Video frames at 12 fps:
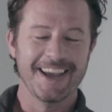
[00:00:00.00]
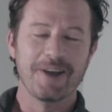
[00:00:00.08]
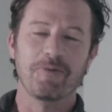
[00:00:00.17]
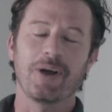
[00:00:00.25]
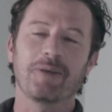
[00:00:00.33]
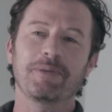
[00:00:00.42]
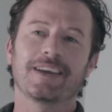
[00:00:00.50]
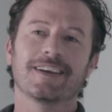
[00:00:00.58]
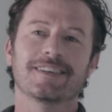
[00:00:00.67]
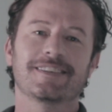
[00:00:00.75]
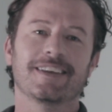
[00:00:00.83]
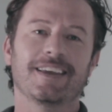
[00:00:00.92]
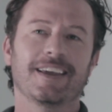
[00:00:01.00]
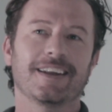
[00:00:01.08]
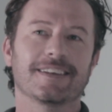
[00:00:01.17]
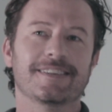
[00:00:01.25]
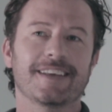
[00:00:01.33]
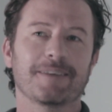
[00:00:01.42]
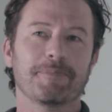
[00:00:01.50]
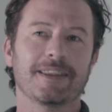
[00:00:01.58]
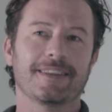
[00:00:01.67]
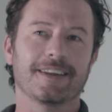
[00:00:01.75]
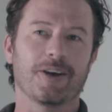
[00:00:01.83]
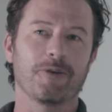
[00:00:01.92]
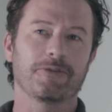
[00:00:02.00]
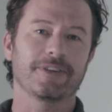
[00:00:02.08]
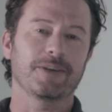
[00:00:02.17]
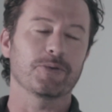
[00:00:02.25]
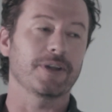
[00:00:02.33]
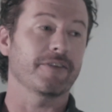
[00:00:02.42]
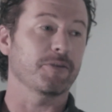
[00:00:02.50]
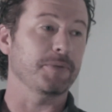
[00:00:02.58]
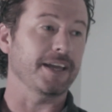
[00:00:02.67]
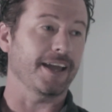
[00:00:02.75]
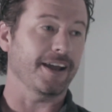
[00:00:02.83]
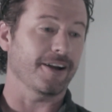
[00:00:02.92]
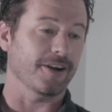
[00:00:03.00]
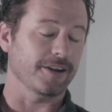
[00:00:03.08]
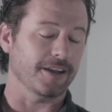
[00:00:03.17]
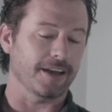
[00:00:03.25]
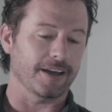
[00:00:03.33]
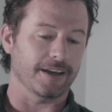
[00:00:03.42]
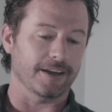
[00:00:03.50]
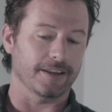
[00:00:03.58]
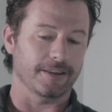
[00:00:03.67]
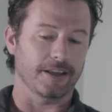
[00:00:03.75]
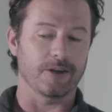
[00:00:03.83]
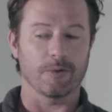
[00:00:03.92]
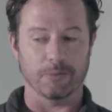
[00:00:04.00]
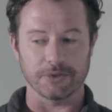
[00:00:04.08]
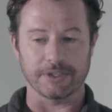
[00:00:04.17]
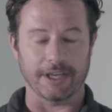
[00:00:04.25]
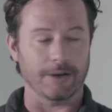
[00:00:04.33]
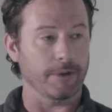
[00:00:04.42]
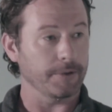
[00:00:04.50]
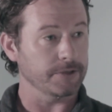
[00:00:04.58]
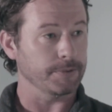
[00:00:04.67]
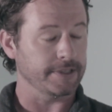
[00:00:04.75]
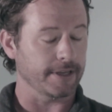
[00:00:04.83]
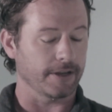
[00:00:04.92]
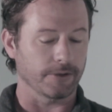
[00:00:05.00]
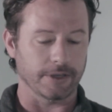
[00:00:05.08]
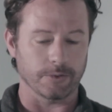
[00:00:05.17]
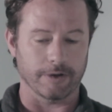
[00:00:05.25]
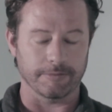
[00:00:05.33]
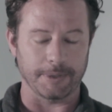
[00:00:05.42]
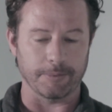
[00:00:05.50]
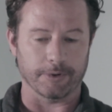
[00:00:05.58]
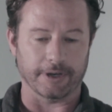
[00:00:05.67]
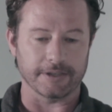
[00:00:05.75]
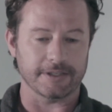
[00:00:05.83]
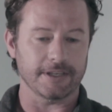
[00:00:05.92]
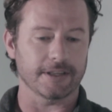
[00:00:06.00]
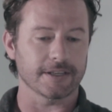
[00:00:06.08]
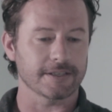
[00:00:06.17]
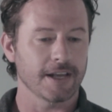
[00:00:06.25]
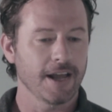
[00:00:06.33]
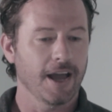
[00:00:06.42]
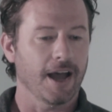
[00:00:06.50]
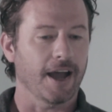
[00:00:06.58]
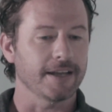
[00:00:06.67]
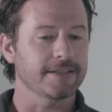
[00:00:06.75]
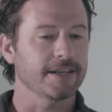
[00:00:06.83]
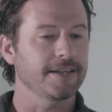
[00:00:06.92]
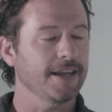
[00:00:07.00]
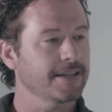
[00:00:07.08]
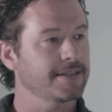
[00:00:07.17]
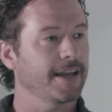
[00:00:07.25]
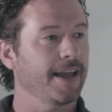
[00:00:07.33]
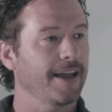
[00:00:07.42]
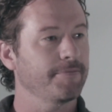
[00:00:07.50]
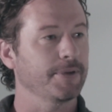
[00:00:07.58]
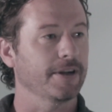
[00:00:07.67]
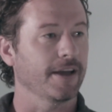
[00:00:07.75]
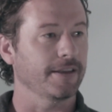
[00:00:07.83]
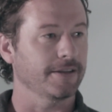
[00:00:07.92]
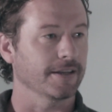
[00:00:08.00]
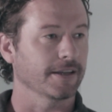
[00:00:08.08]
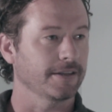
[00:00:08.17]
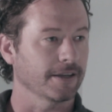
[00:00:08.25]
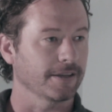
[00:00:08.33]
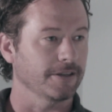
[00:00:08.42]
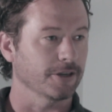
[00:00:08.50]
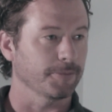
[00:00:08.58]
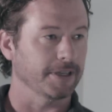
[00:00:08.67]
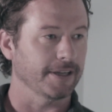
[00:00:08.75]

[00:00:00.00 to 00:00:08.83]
Well, because in a segment that hopefully will never be aired, that no one will see anyway, because we said only 12 people were going to see this, I said, yes, I have been up to the Kentucky Derby,